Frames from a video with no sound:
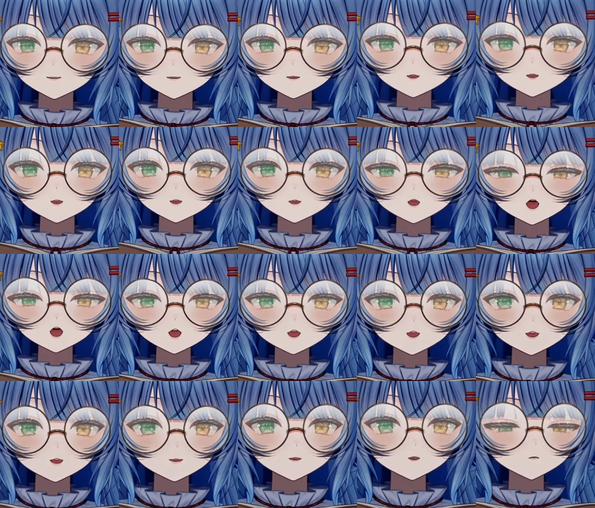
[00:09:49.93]
that
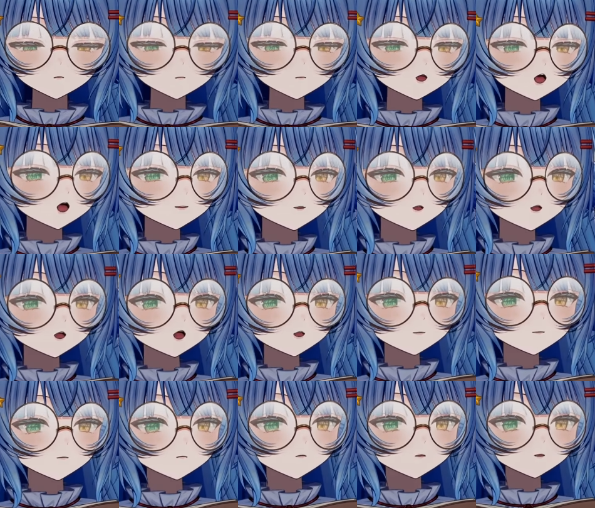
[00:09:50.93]
I chose to have my
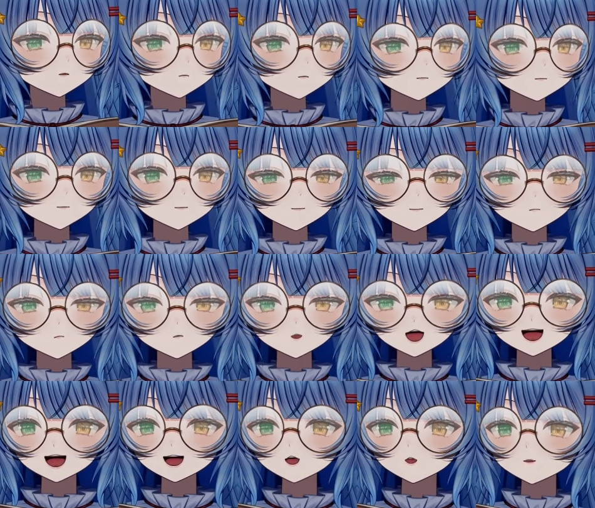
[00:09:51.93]
character do, and this is what
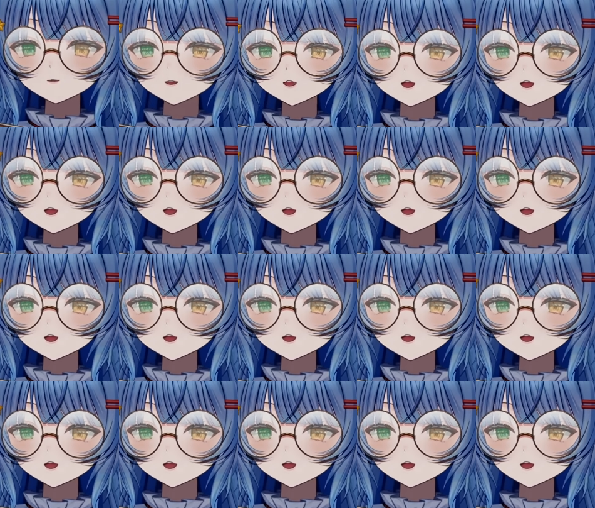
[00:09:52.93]
actually